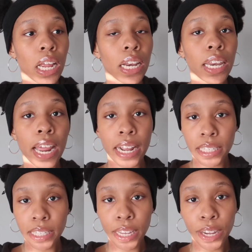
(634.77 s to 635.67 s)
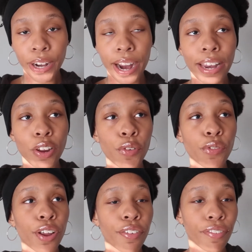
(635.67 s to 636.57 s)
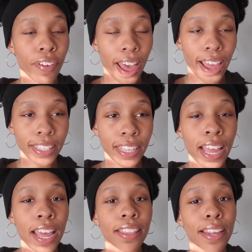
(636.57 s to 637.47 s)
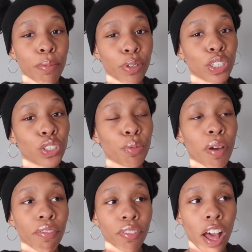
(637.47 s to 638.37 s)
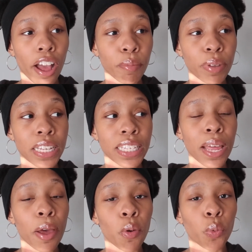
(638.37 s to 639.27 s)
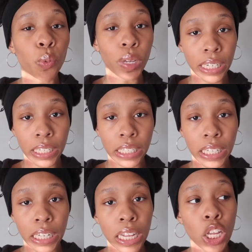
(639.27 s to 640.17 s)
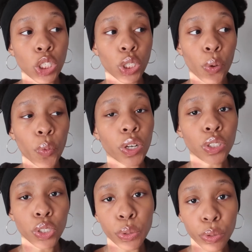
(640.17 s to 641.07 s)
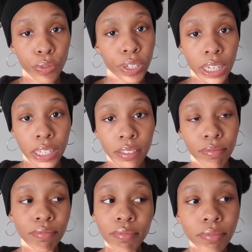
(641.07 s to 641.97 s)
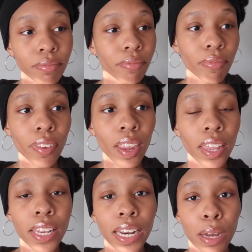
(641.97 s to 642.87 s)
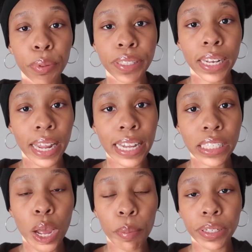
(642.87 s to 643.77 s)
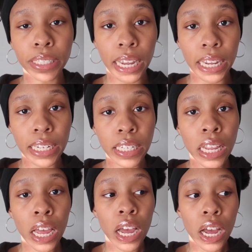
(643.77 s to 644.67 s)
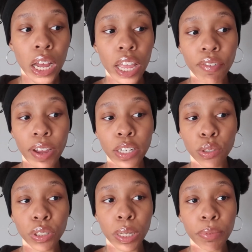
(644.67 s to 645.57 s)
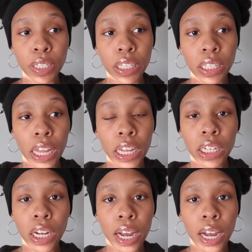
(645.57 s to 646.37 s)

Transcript: next year, I know for a fact that I'm gonna do my Vlogmas weekly. So 1, 2, 3, and then I'll put the last couple of days if I do something like